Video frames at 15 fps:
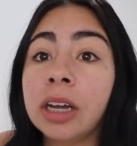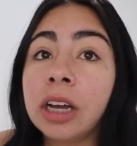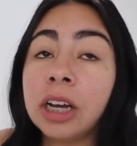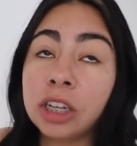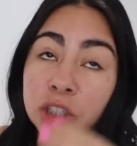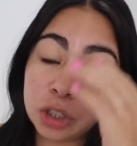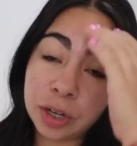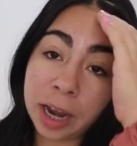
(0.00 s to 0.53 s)

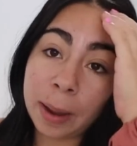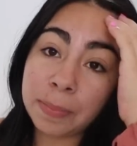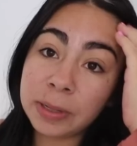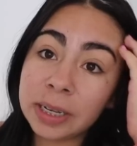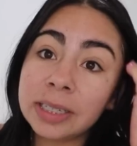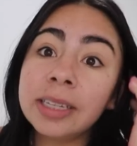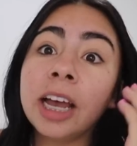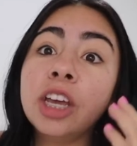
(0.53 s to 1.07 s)

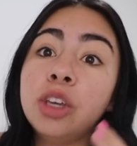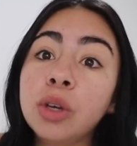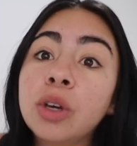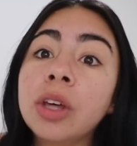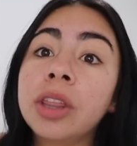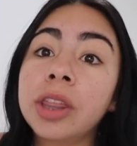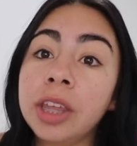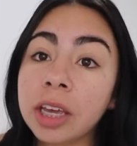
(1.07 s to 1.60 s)
contraptions that you
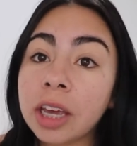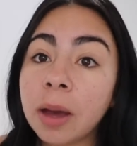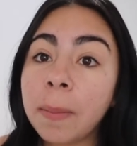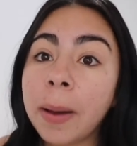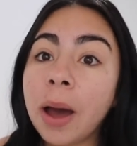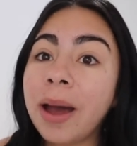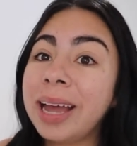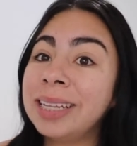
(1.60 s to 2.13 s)
could think about.